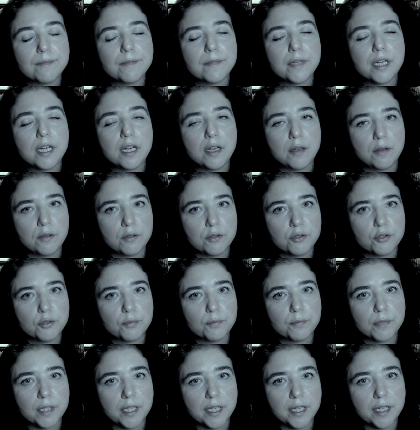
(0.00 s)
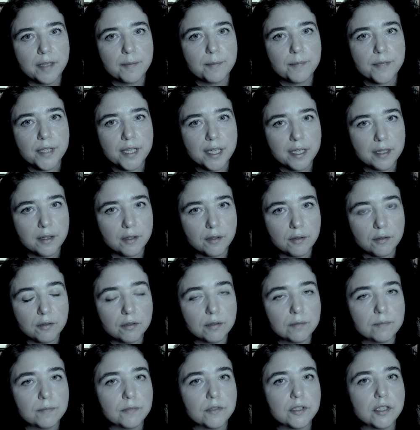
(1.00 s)
learn to play piano,
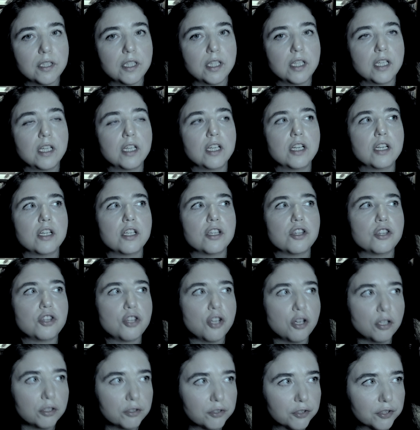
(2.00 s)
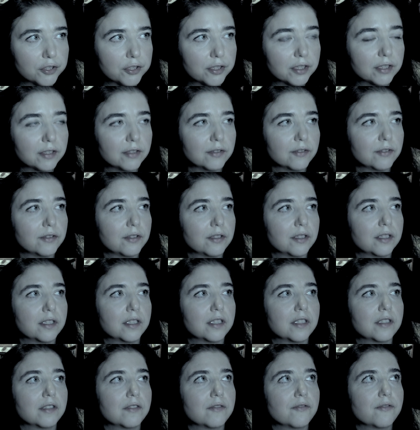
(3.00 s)
not
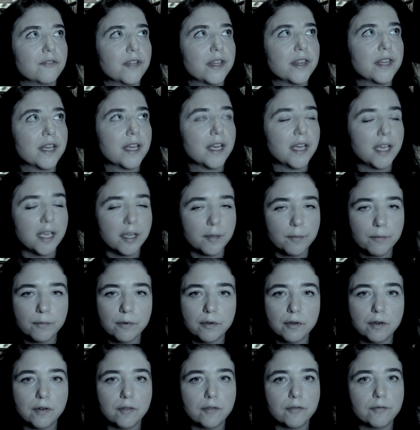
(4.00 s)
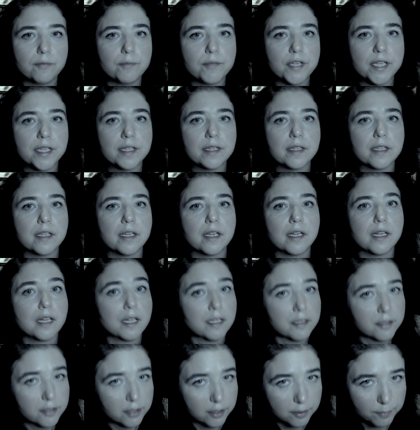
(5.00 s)
with the aim of being a
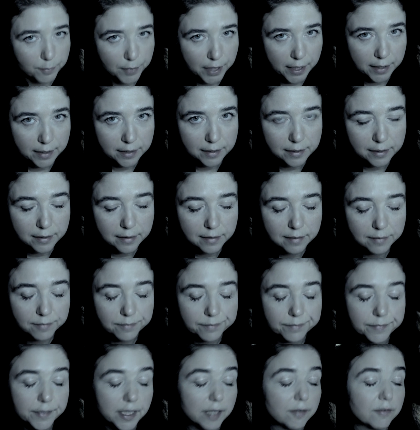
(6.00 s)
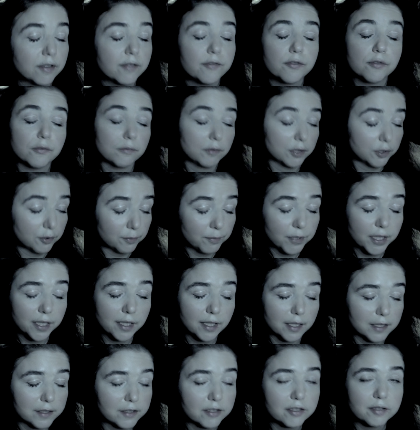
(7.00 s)
concert pianist. Now, if you want to be a
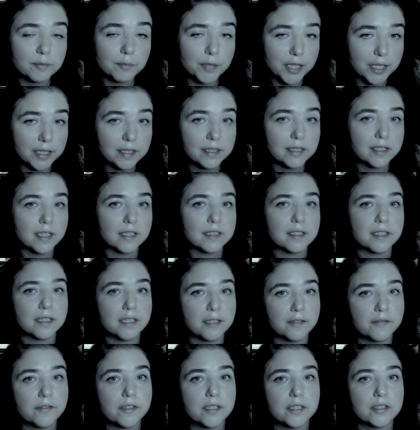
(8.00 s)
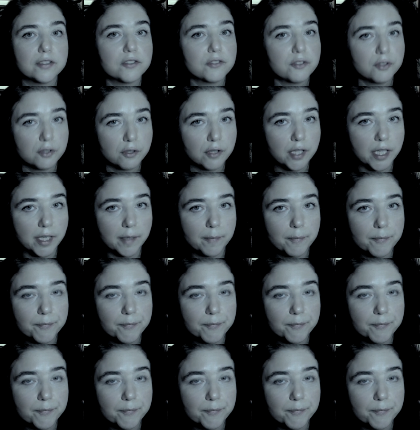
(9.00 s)
concert pianist, that's a different story.